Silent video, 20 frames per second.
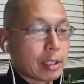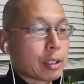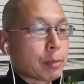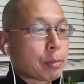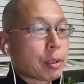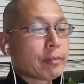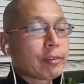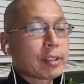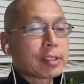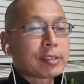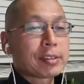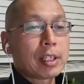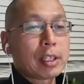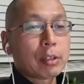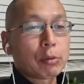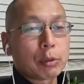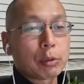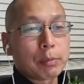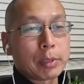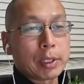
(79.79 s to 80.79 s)
The perfect study
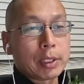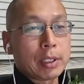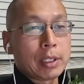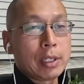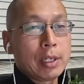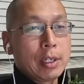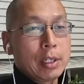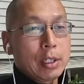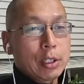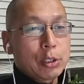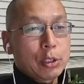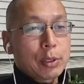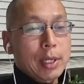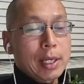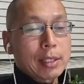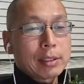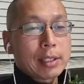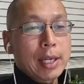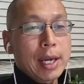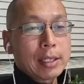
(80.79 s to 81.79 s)
would be you
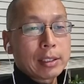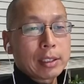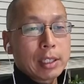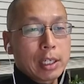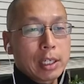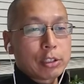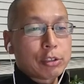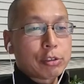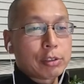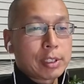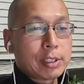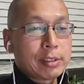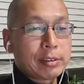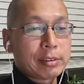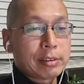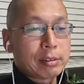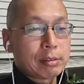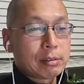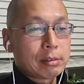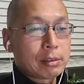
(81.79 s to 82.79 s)
get 10 countries